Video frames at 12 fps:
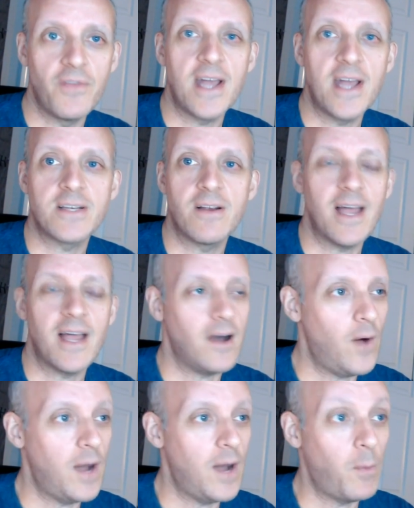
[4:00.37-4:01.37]
that you're like, oh,
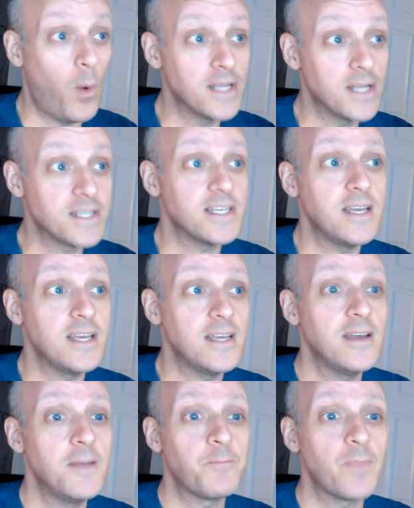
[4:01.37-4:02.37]
I want to see